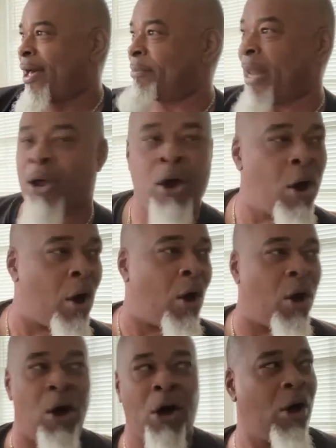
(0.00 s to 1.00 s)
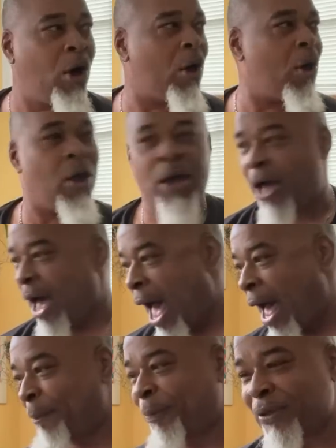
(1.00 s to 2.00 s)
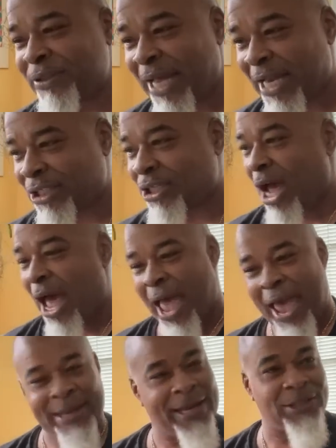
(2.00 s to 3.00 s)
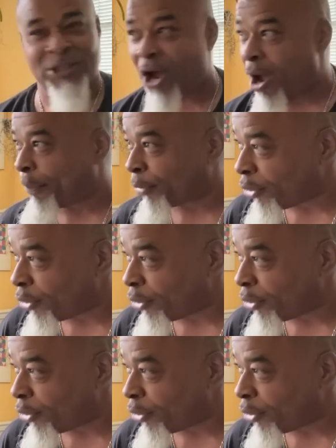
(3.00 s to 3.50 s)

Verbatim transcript: like, oh, I put that jar, I had that jar.